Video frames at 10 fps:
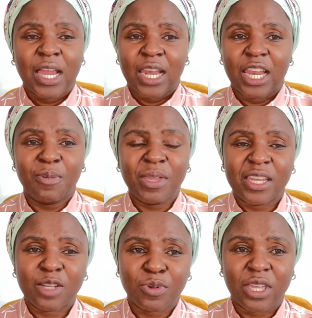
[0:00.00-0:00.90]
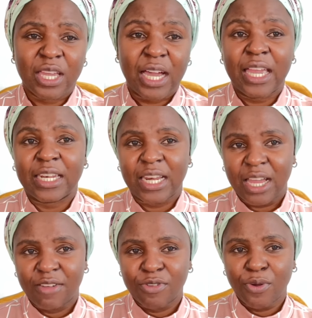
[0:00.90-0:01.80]
let me end up here and I
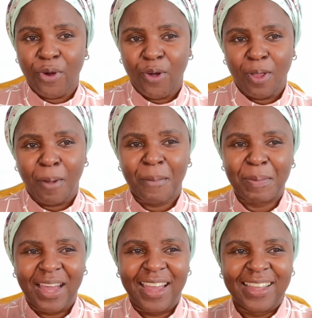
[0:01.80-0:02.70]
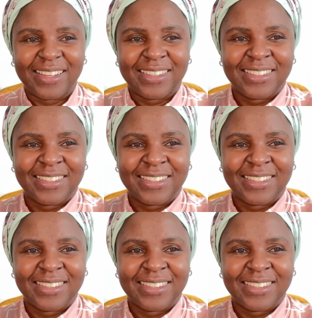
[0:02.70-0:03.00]
love you all. Bye-bye.